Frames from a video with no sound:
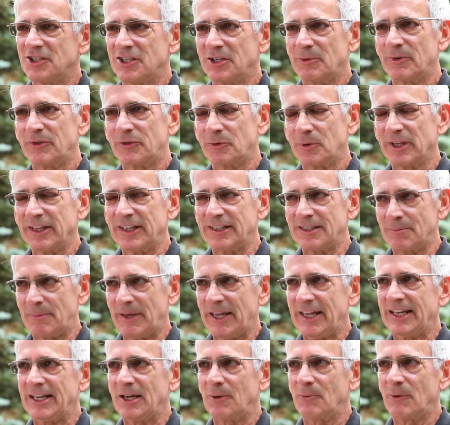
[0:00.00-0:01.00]
She was really
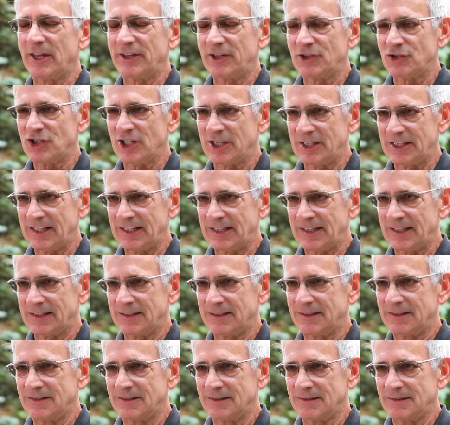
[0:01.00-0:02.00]
debating whether she
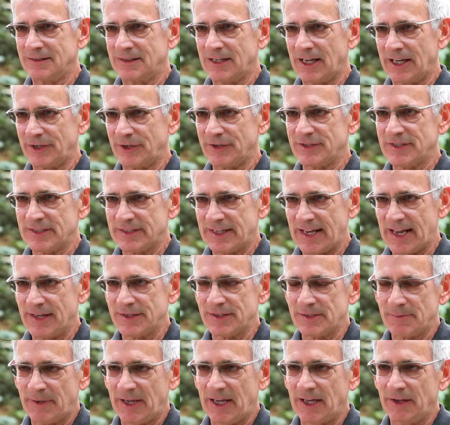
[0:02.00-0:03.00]
needed gutters and
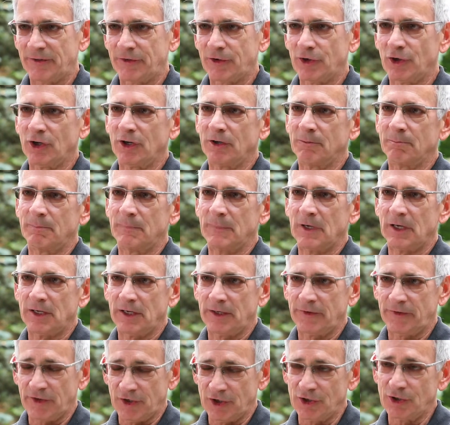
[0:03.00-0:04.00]
downspouts.
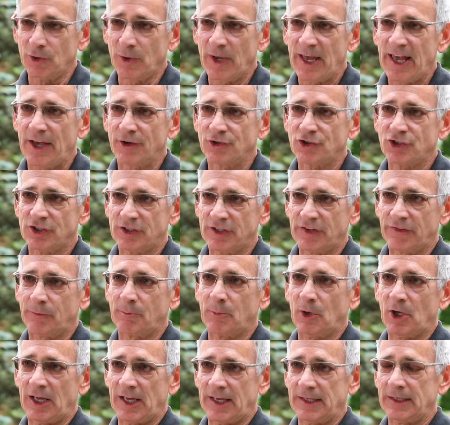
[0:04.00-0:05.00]
It's a new house she
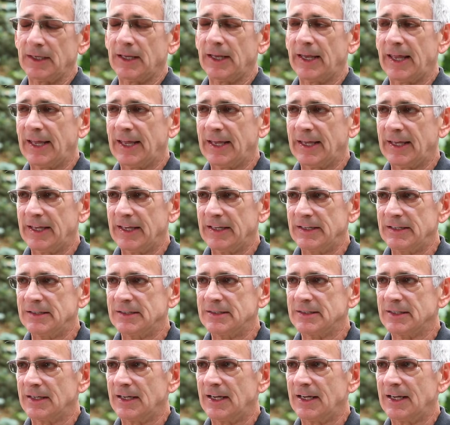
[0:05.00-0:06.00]
just bought,
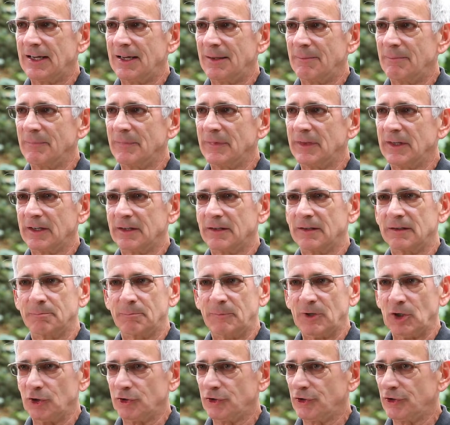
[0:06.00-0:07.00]
and the
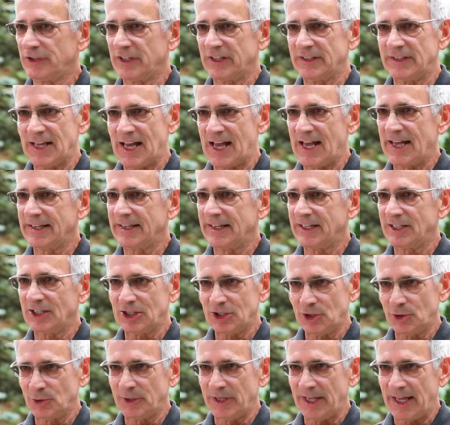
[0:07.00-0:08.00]
builder did not
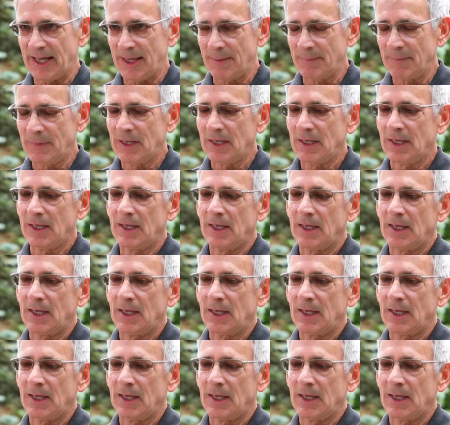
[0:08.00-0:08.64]
include them.